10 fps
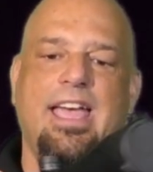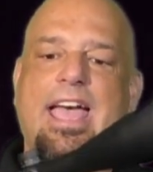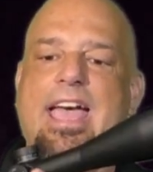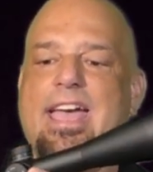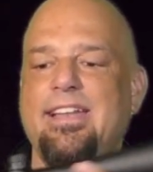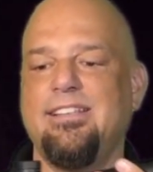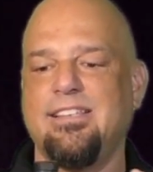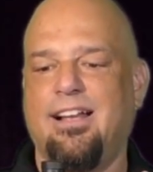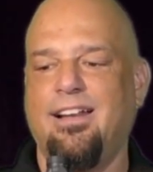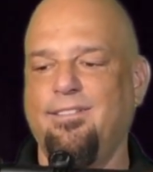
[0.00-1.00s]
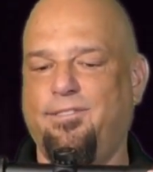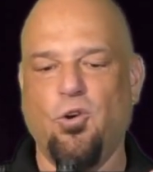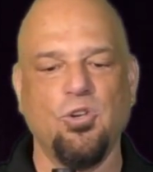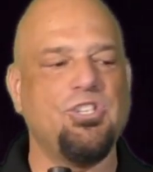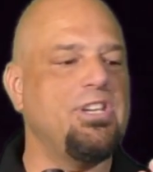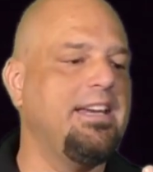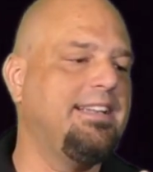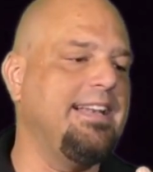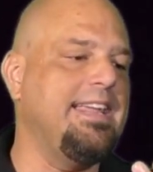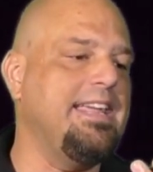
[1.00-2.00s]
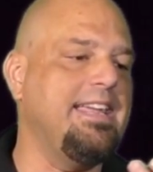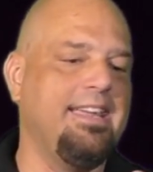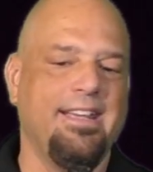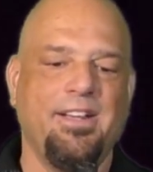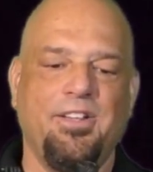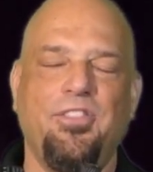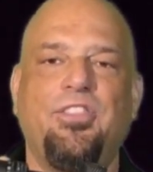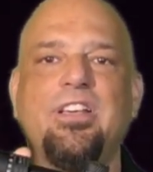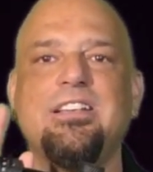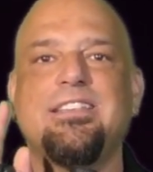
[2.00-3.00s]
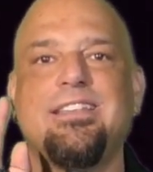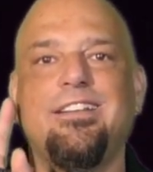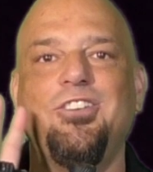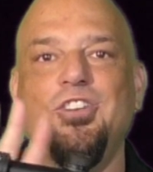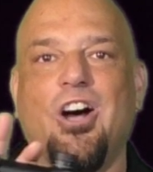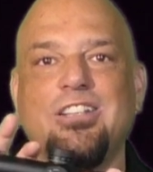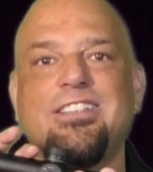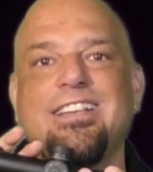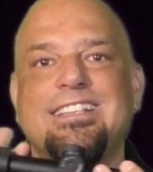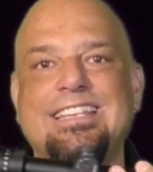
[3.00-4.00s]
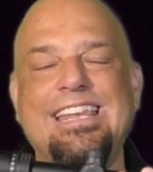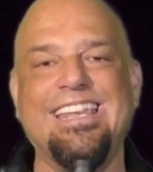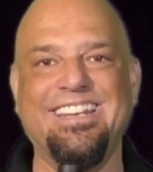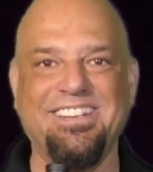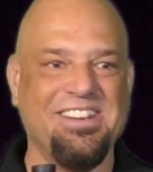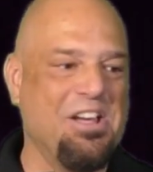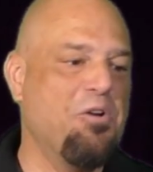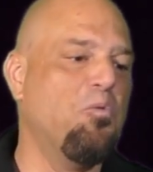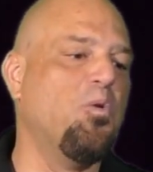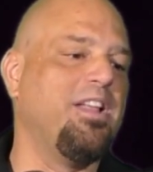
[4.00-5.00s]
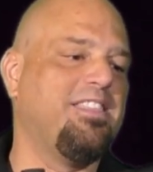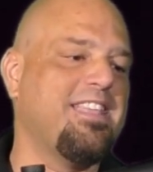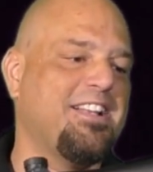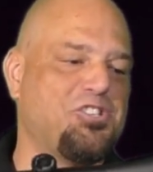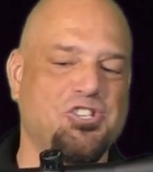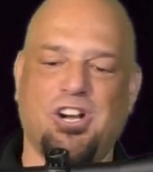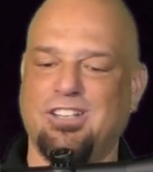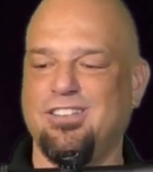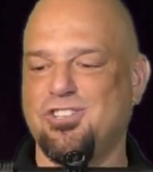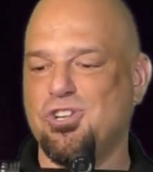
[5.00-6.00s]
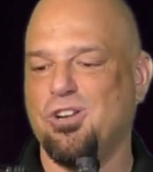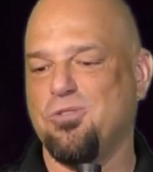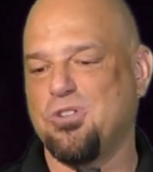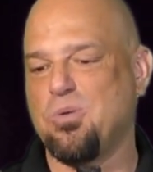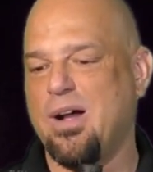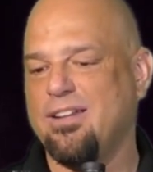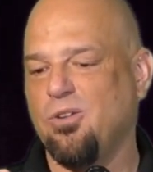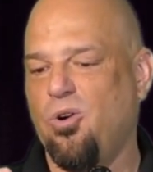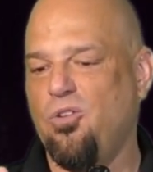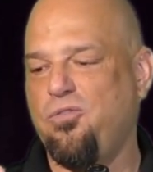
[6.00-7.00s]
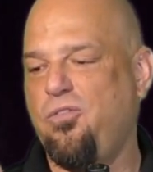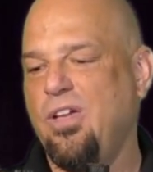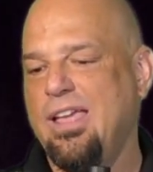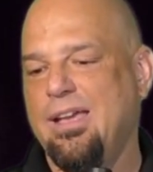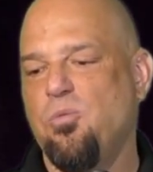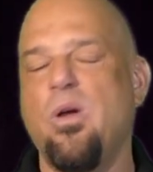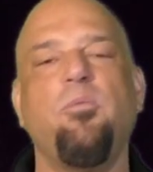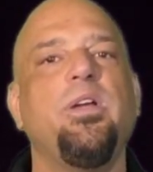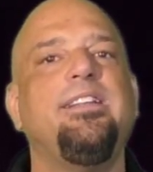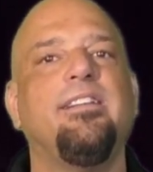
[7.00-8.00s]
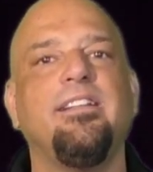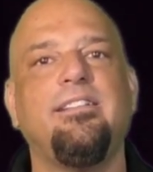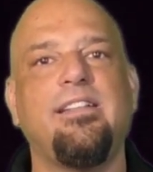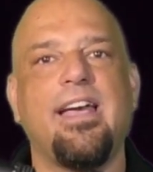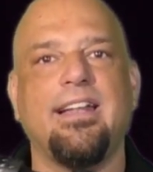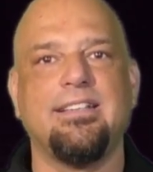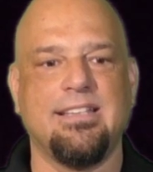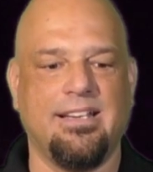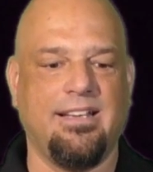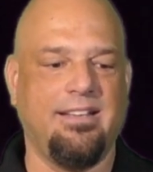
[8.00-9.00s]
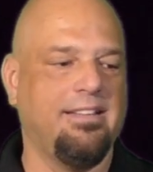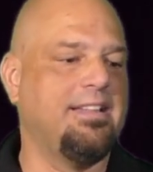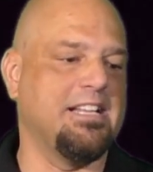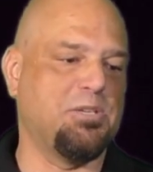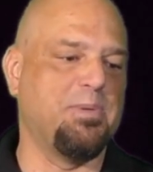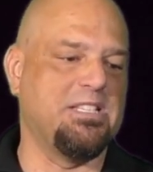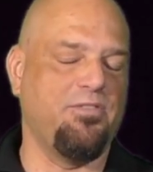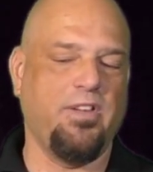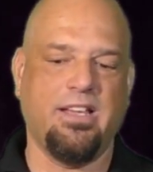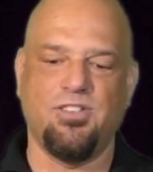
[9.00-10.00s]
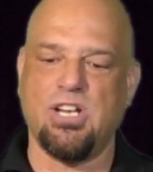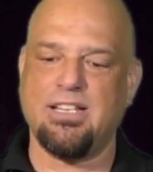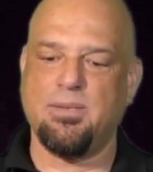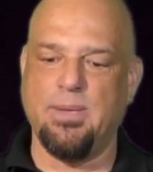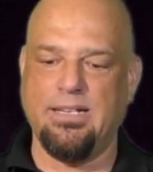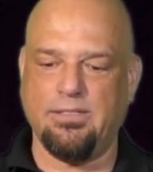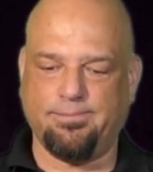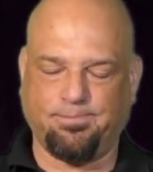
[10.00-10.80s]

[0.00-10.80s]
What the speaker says: And unfortunately, this did not succeed with that shot. The shot was quite off when we did that specific adjustment.